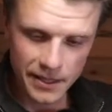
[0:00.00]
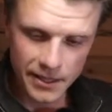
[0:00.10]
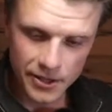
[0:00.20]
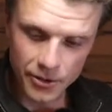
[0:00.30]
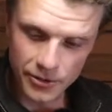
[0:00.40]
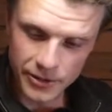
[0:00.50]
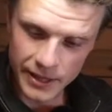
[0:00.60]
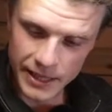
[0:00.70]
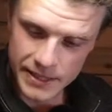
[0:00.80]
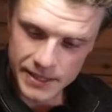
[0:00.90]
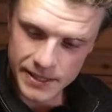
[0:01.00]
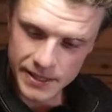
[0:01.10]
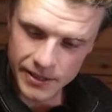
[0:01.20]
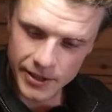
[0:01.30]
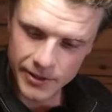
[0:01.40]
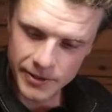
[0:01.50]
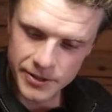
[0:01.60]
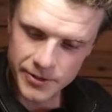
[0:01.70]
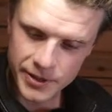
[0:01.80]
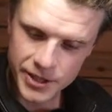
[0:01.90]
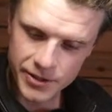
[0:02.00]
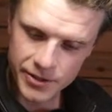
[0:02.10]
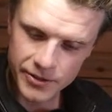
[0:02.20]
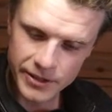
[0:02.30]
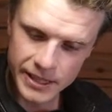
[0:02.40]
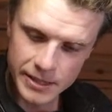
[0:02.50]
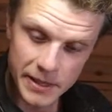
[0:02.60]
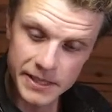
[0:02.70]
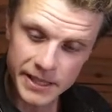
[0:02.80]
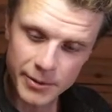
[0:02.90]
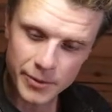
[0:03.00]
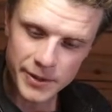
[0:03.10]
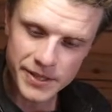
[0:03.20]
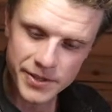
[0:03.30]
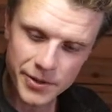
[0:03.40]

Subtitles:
Northern Lights, kind of the traditional Northern Lights, basically what we saw,